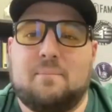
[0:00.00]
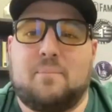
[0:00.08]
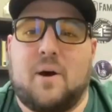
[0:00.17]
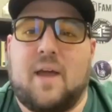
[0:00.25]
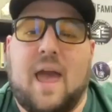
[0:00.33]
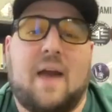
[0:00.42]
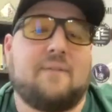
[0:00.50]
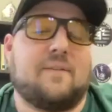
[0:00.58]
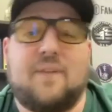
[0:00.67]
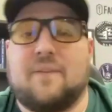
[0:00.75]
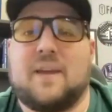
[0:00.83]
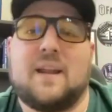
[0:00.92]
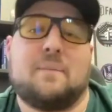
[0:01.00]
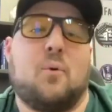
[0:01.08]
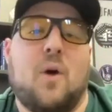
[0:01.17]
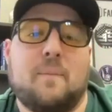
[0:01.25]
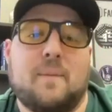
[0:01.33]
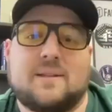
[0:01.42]
but having 15
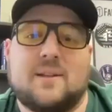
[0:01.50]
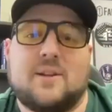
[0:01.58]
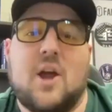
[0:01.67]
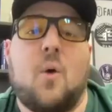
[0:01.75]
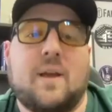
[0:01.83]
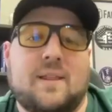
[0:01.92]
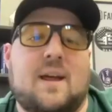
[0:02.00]
appointments and knowing